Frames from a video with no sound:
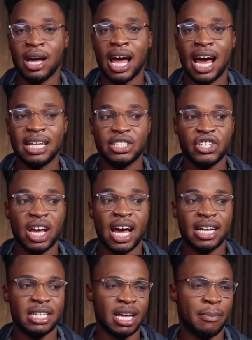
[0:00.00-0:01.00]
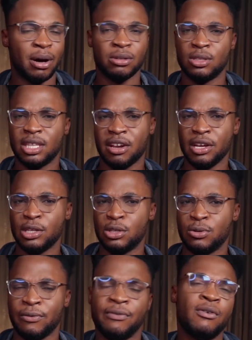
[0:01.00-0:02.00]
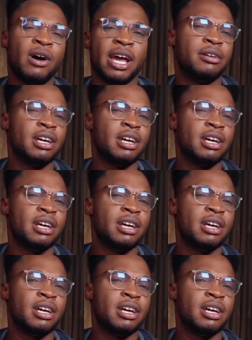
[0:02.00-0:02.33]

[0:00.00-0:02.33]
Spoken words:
and she had about 3 to 4